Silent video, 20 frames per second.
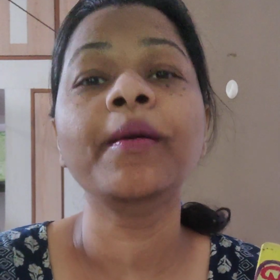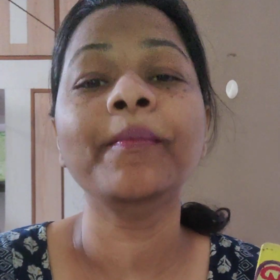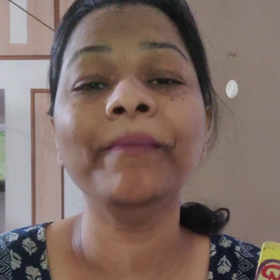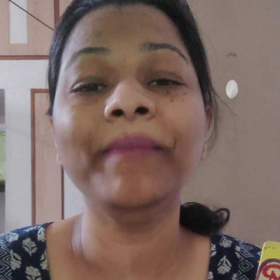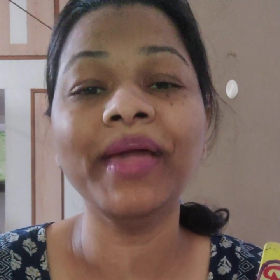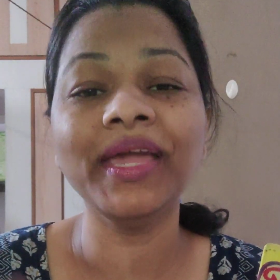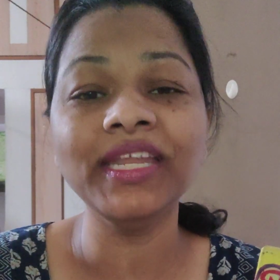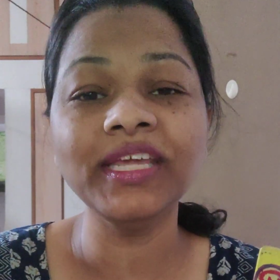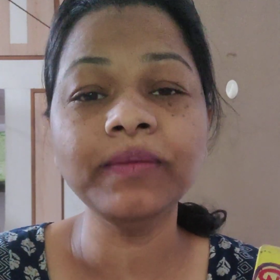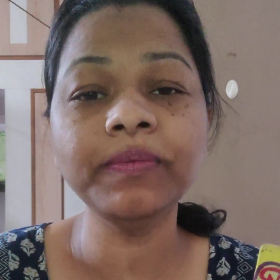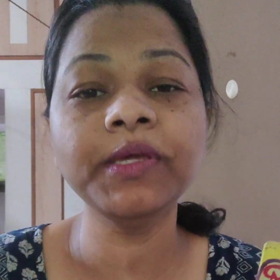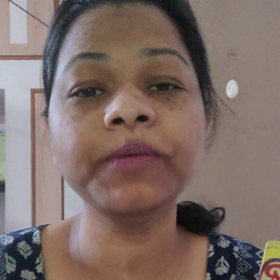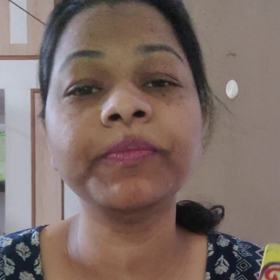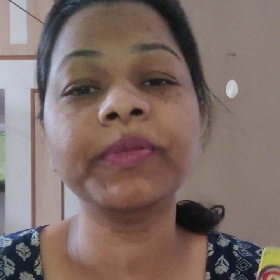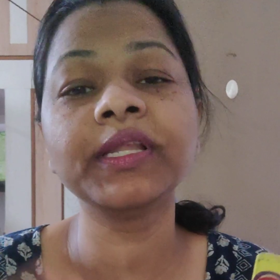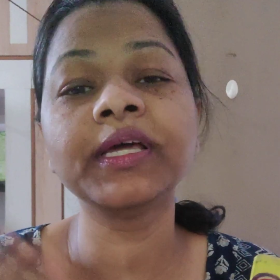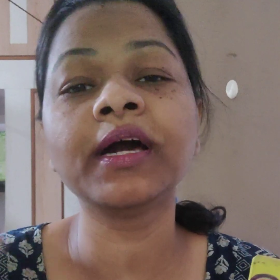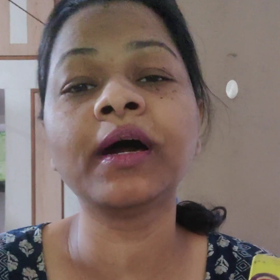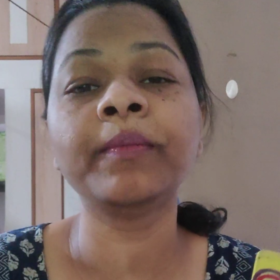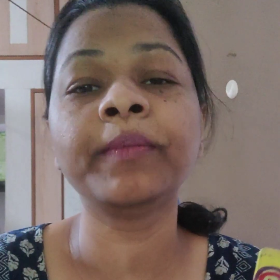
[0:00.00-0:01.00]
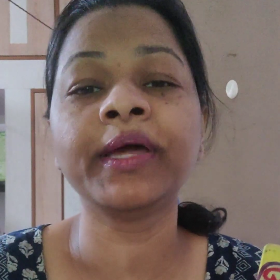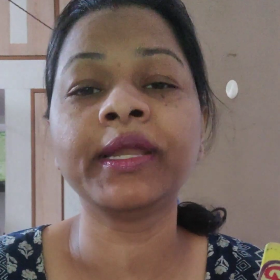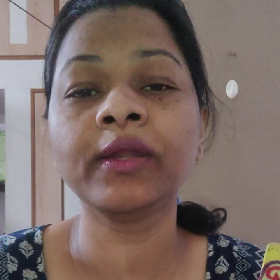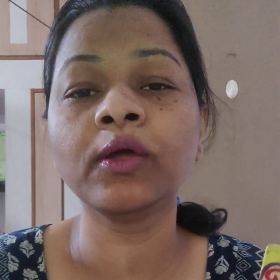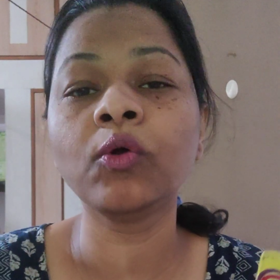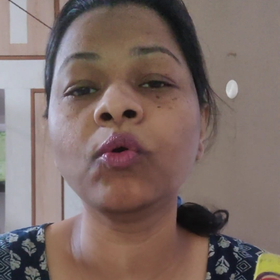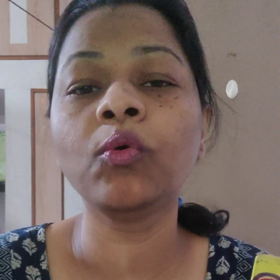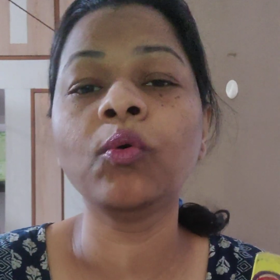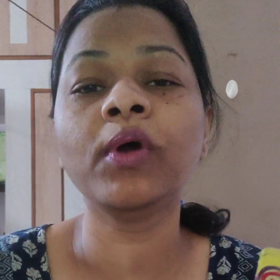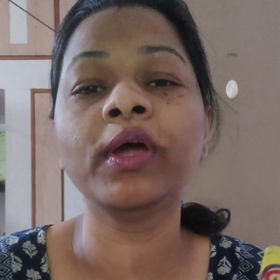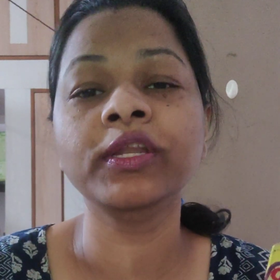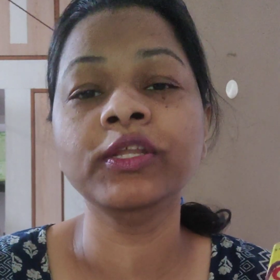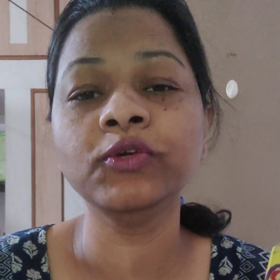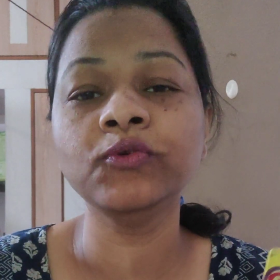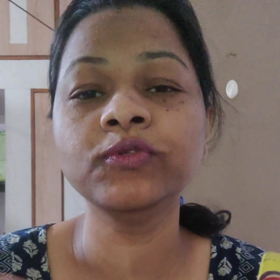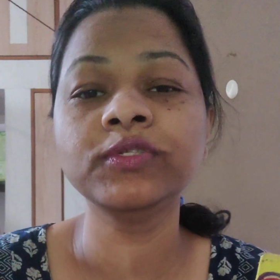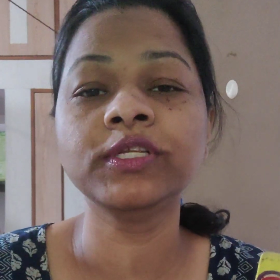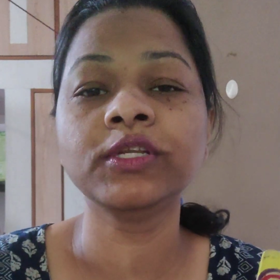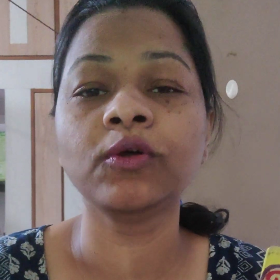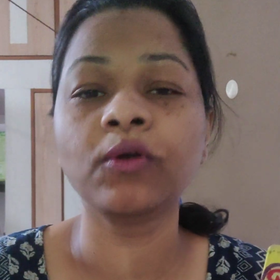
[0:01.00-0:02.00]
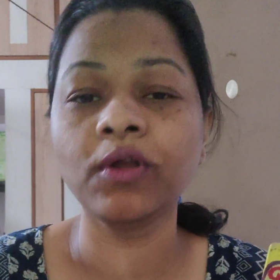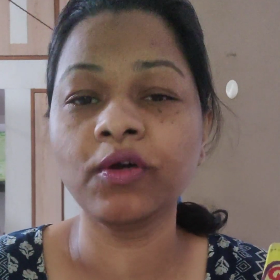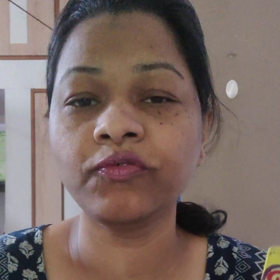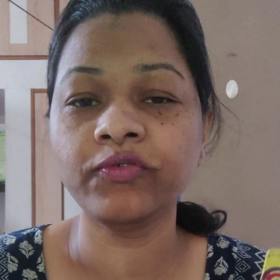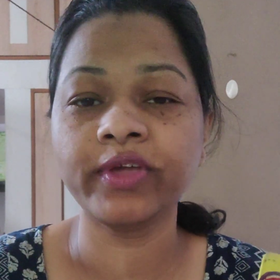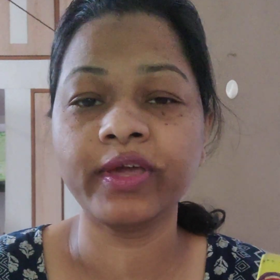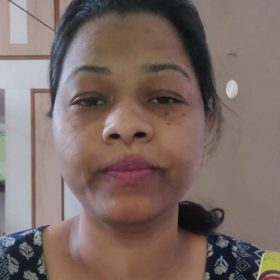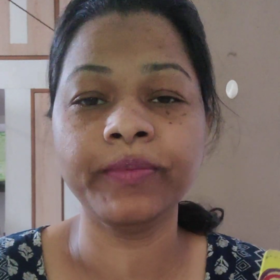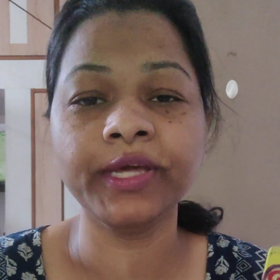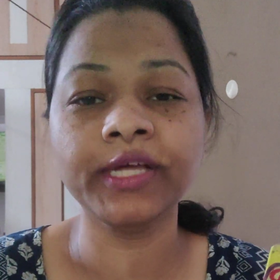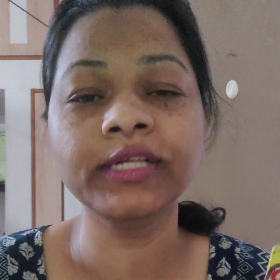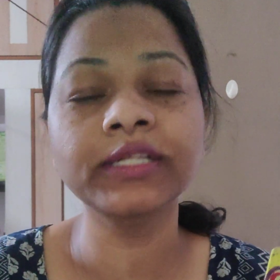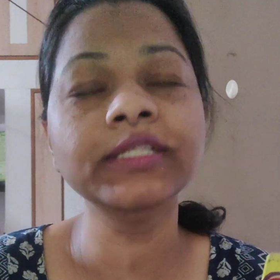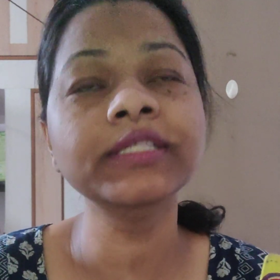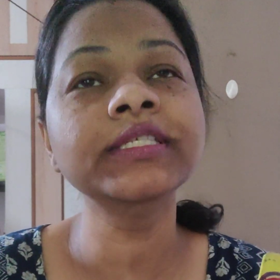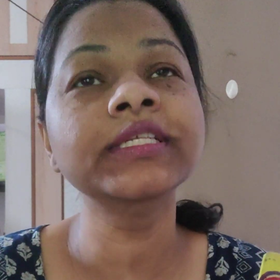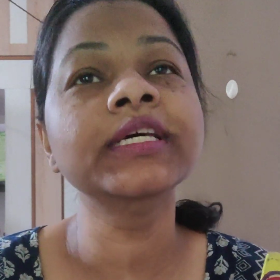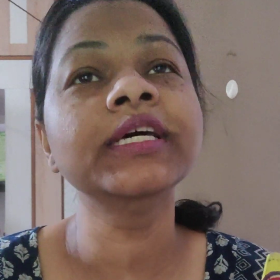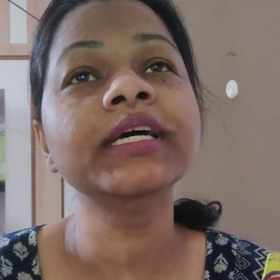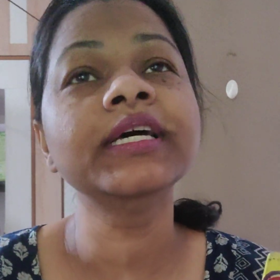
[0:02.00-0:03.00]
many people come and go and use a lot of chemicals,